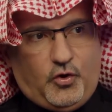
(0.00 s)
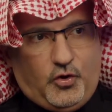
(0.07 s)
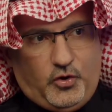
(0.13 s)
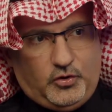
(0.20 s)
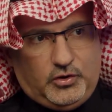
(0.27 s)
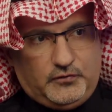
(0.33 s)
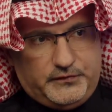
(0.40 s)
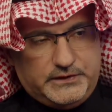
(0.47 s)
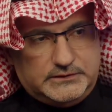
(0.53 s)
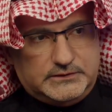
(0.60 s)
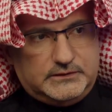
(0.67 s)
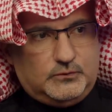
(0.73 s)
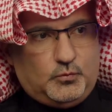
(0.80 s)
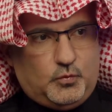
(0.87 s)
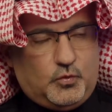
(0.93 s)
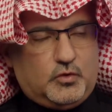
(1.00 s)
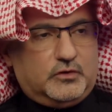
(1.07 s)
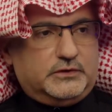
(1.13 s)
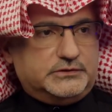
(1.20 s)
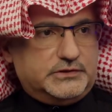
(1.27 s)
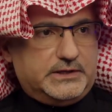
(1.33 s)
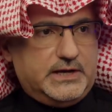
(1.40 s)
All of it
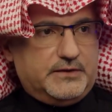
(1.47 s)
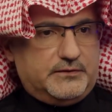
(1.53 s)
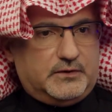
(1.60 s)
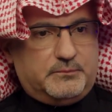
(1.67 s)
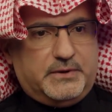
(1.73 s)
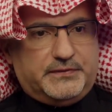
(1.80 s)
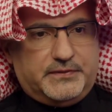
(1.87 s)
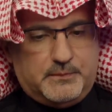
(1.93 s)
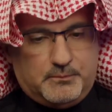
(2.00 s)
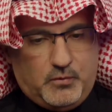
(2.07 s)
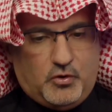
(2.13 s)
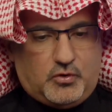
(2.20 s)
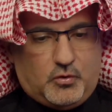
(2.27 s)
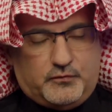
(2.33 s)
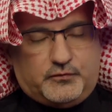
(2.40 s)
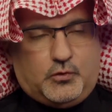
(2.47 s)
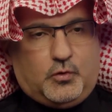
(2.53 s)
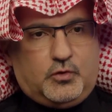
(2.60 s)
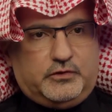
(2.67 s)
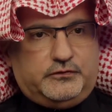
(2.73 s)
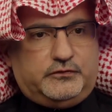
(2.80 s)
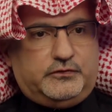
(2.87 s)
work together. But the book, of
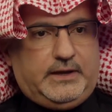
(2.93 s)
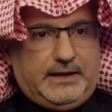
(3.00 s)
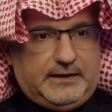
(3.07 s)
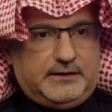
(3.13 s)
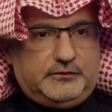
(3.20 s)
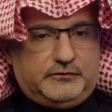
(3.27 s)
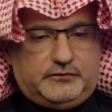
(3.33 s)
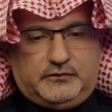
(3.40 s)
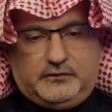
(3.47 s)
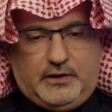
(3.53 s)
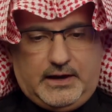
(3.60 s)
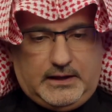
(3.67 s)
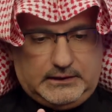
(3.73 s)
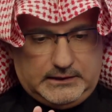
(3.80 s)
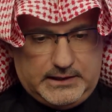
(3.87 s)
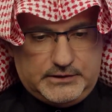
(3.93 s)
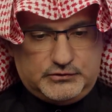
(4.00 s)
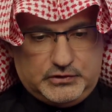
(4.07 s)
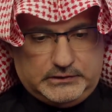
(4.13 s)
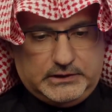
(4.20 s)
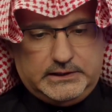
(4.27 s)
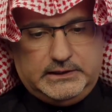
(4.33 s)
course, is
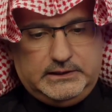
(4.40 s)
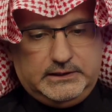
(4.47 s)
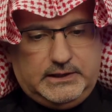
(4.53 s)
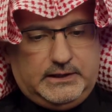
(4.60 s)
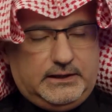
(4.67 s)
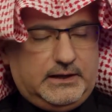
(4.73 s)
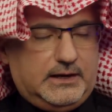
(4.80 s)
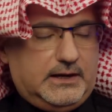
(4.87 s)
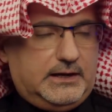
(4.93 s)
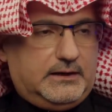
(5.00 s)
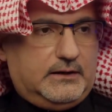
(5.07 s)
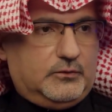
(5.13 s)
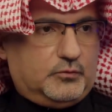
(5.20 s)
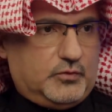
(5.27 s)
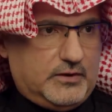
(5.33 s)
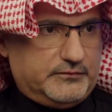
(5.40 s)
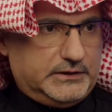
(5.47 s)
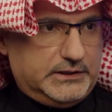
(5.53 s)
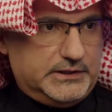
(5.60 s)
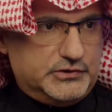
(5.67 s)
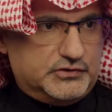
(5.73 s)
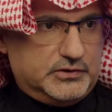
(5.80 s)
allegedly a
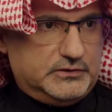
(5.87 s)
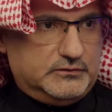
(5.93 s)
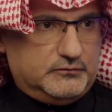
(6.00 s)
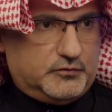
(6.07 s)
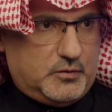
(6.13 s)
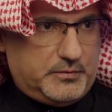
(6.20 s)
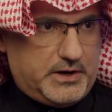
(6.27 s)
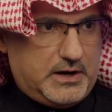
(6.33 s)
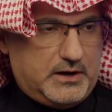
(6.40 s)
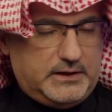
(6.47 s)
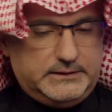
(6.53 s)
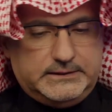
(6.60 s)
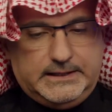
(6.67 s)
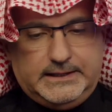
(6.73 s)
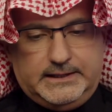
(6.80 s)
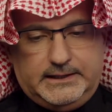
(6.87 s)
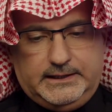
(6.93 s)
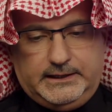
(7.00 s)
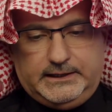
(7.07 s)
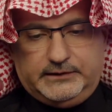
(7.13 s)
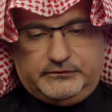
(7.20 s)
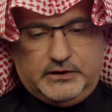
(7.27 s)
revelation from God.
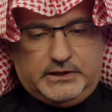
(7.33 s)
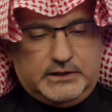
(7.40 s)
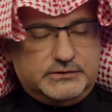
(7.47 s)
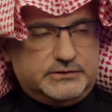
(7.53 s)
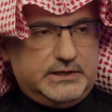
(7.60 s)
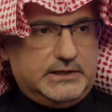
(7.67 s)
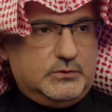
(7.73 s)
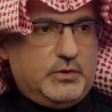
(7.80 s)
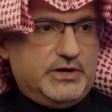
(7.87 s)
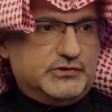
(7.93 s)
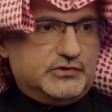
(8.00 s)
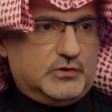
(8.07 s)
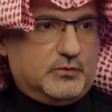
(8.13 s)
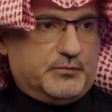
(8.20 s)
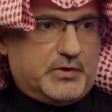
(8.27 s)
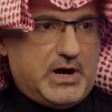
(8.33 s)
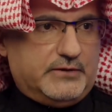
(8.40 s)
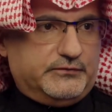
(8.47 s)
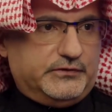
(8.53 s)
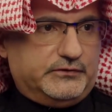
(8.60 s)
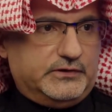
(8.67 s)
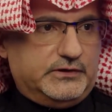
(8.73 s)
It's a continuation of
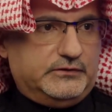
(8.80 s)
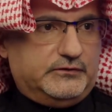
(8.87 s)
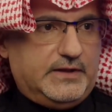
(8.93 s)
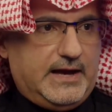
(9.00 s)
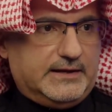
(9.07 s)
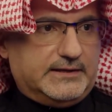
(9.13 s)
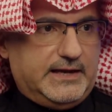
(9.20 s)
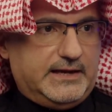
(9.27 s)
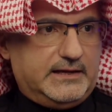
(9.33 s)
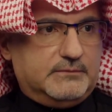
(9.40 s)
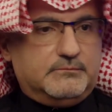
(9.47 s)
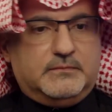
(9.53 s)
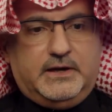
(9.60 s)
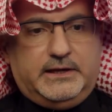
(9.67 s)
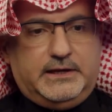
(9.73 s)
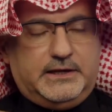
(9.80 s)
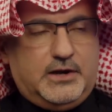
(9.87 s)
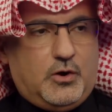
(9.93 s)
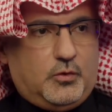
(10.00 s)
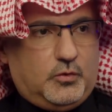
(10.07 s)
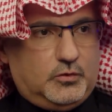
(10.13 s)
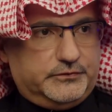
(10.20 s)
prophecies that came
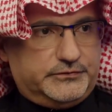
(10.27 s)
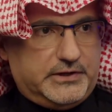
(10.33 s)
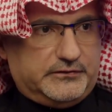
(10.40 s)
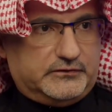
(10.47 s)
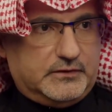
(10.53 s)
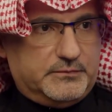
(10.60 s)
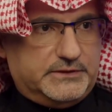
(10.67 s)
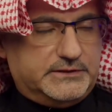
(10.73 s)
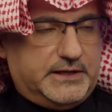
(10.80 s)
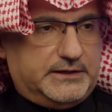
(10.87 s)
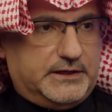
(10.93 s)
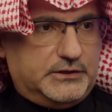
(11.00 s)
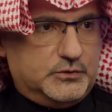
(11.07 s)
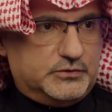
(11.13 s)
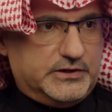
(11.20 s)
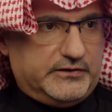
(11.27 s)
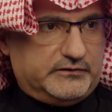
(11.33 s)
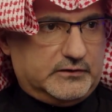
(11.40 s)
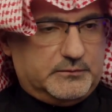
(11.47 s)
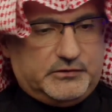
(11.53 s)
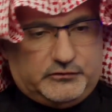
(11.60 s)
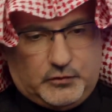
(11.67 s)
in the Old Testament and the New
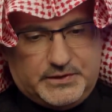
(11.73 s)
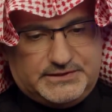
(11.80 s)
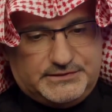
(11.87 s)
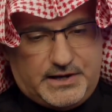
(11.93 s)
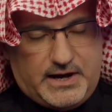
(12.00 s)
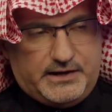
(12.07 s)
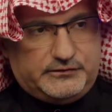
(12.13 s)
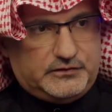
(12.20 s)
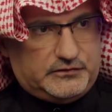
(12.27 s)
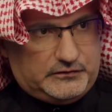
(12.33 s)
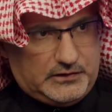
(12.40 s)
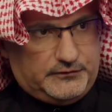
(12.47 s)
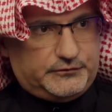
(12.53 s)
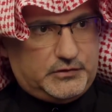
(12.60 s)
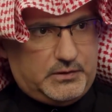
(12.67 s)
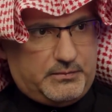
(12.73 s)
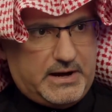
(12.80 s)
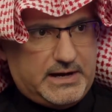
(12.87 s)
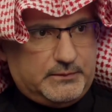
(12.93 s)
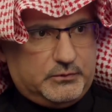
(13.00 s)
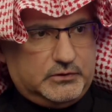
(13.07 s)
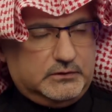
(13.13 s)
Testament. So it ties itself to the
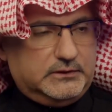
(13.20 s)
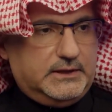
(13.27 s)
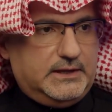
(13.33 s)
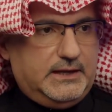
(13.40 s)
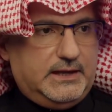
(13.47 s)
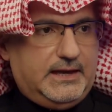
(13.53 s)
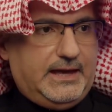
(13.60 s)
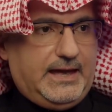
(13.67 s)
Bible.